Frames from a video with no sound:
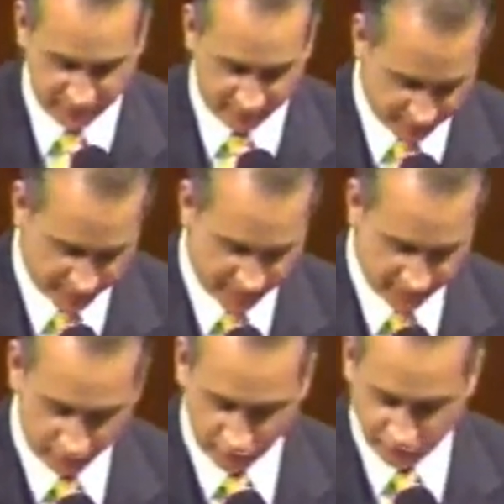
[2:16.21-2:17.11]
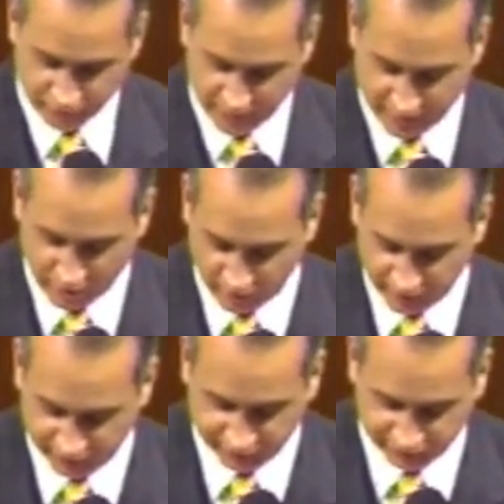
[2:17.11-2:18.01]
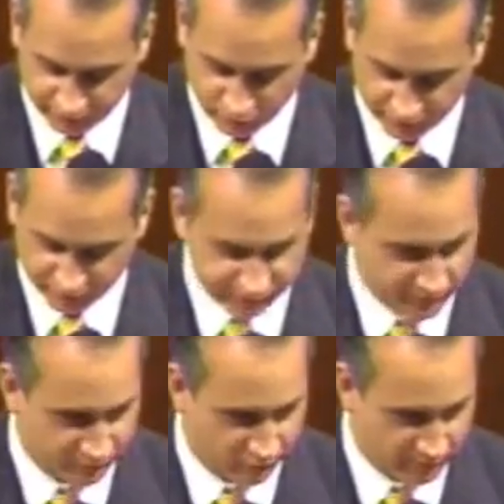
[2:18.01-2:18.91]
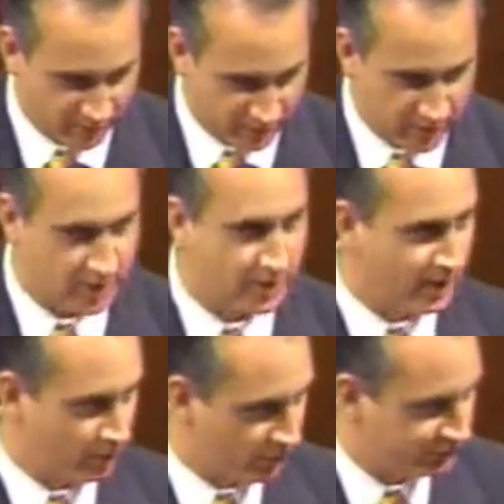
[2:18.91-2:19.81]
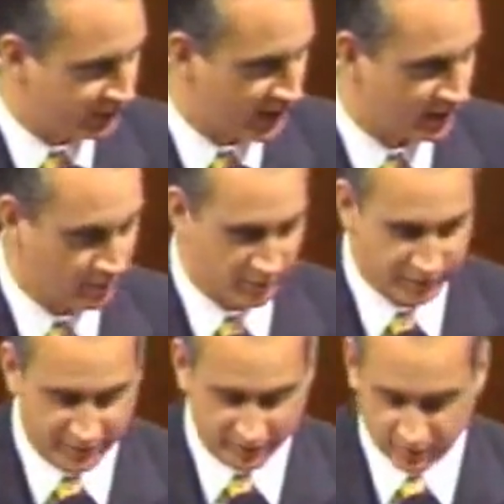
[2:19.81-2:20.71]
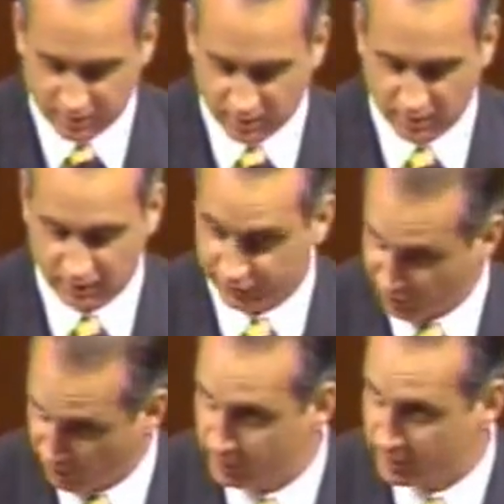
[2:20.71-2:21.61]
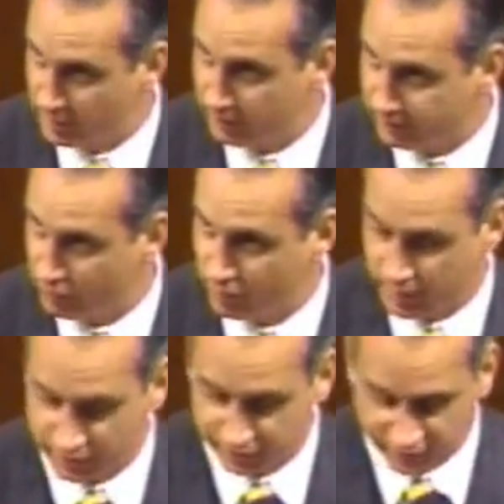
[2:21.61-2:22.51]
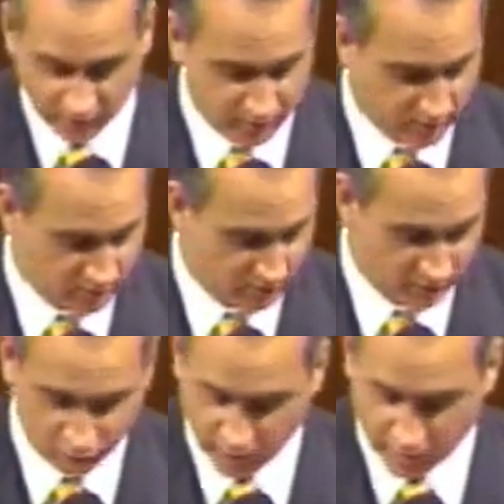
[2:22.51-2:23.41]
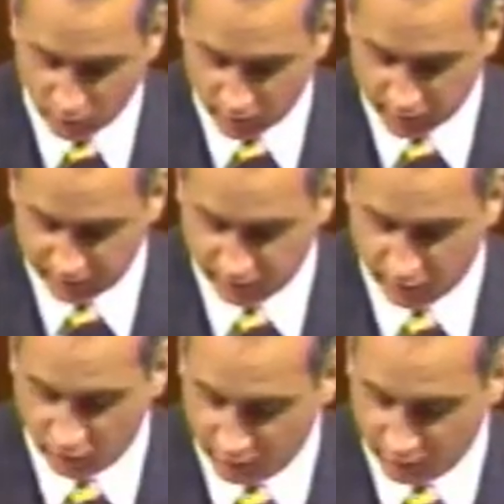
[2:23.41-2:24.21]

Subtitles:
I again urge my colleagues to support this straightforward amendment, and once again I want to thank the Chairman for his great work and for